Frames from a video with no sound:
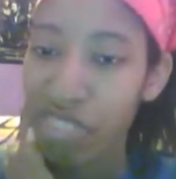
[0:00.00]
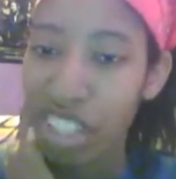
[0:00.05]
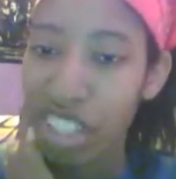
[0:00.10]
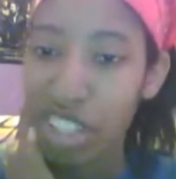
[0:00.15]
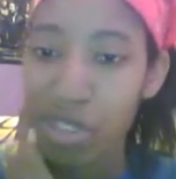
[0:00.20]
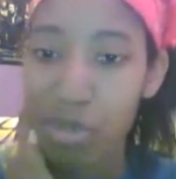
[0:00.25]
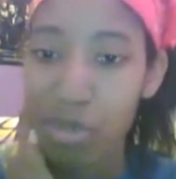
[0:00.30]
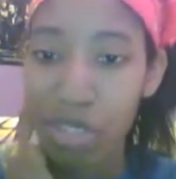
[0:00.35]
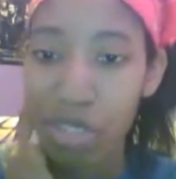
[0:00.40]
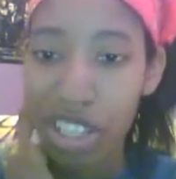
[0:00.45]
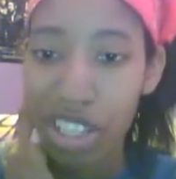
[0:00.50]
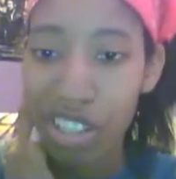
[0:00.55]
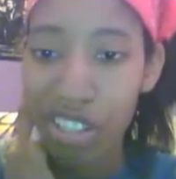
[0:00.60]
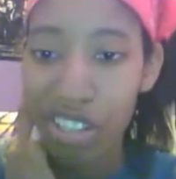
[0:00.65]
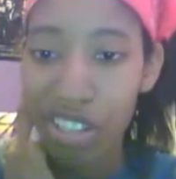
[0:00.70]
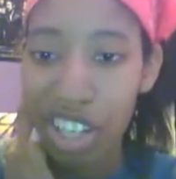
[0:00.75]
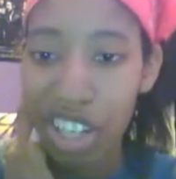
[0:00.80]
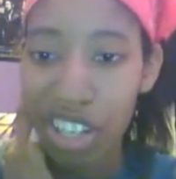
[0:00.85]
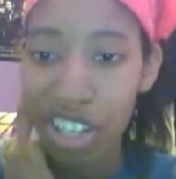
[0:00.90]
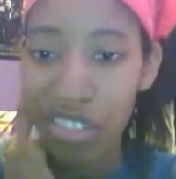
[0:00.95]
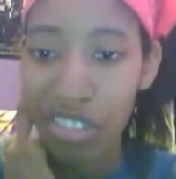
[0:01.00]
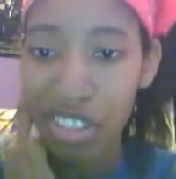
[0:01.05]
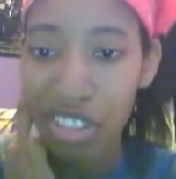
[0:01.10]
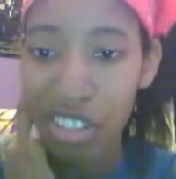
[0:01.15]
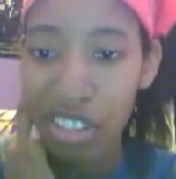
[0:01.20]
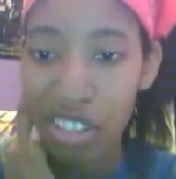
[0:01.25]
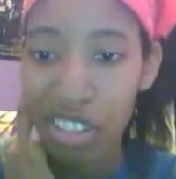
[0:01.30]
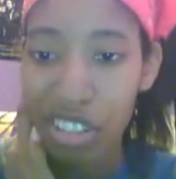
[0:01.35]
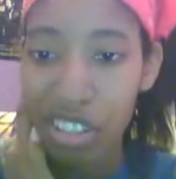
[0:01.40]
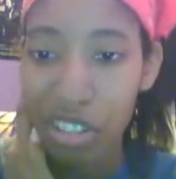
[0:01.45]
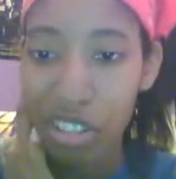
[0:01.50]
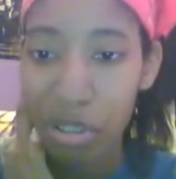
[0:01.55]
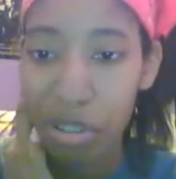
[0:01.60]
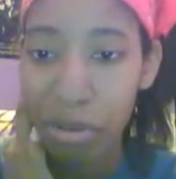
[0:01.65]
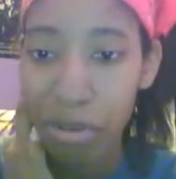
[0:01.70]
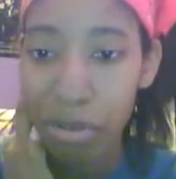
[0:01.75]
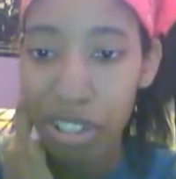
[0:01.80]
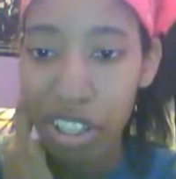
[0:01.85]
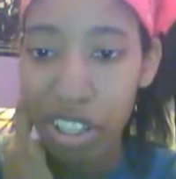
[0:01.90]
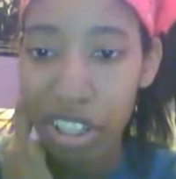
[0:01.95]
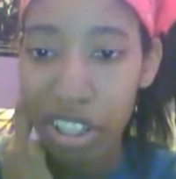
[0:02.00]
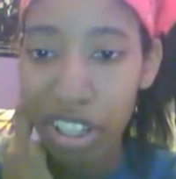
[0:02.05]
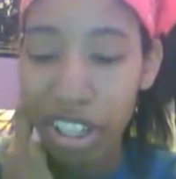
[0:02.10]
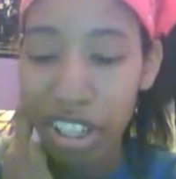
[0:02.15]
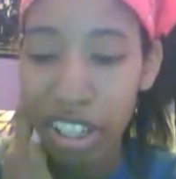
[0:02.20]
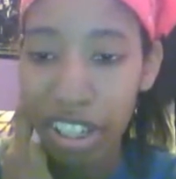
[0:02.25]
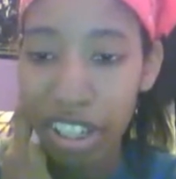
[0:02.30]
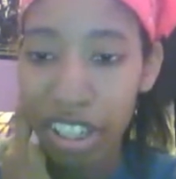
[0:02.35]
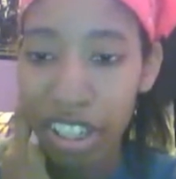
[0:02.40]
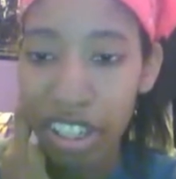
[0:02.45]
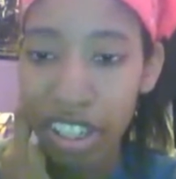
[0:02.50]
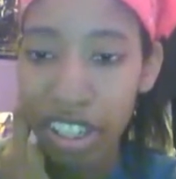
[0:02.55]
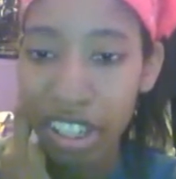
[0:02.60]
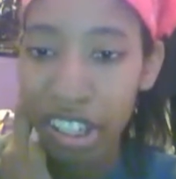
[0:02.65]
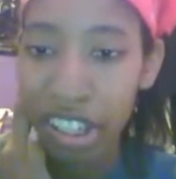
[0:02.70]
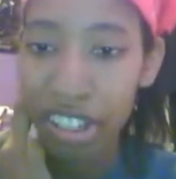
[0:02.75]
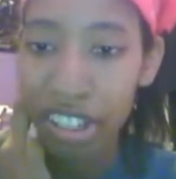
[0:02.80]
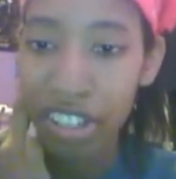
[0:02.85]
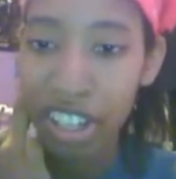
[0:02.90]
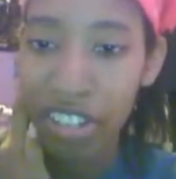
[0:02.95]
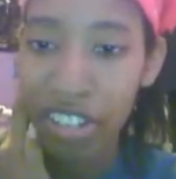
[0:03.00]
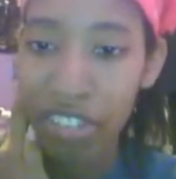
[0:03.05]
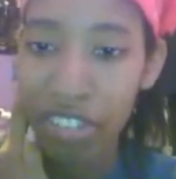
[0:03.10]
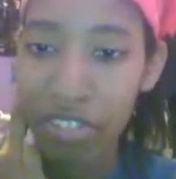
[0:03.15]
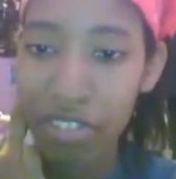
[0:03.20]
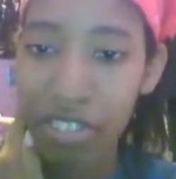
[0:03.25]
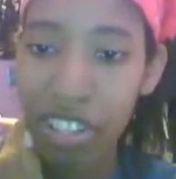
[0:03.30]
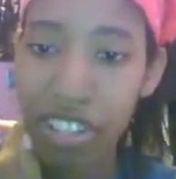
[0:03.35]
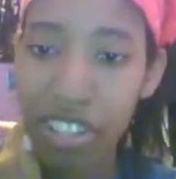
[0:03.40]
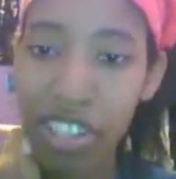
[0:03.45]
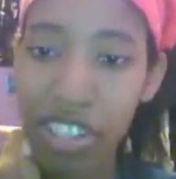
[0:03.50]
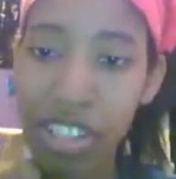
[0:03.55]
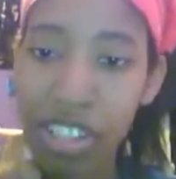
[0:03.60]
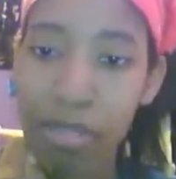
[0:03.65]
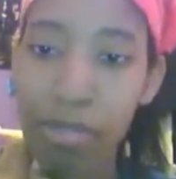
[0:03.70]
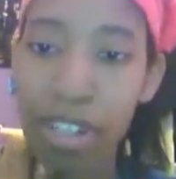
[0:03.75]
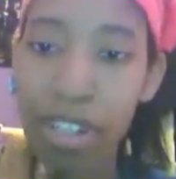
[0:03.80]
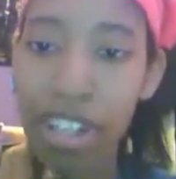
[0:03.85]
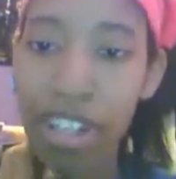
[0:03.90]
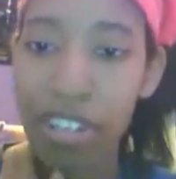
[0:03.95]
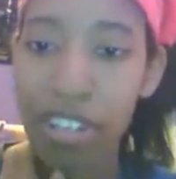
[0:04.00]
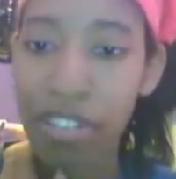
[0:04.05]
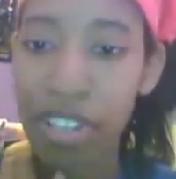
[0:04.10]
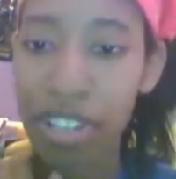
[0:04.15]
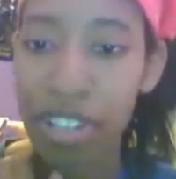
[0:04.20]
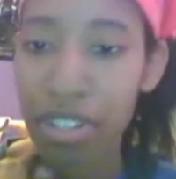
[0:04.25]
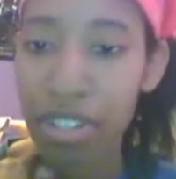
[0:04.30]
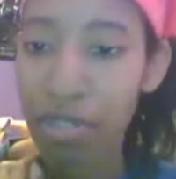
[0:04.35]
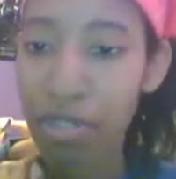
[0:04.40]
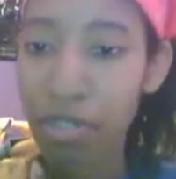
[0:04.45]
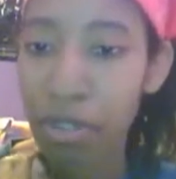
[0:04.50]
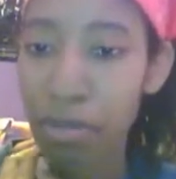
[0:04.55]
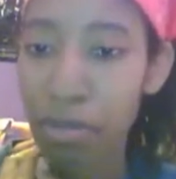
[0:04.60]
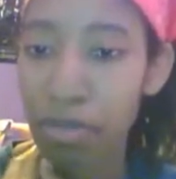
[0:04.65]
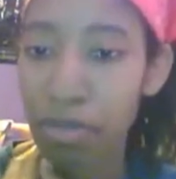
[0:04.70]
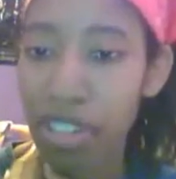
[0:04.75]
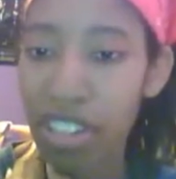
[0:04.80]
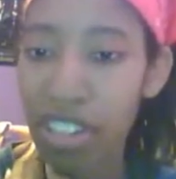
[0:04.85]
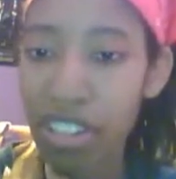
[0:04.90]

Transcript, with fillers: guess Wes Craven a little bit. I haven't really seen many of his films